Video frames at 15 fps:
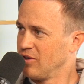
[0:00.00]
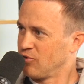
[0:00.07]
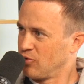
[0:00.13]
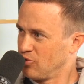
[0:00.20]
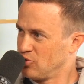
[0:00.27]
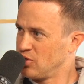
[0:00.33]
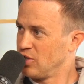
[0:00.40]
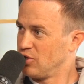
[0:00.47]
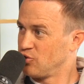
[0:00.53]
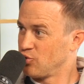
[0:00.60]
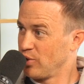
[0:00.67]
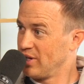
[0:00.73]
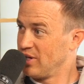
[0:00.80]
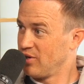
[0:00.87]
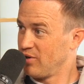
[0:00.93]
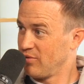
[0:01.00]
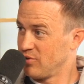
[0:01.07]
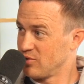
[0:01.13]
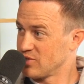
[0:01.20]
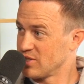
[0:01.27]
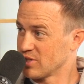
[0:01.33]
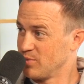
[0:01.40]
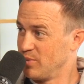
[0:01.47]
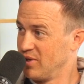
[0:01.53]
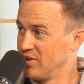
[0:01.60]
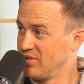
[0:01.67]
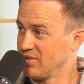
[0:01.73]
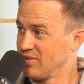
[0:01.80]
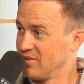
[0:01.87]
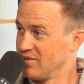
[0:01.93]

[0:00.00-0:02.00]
so she had treated her for 6 months?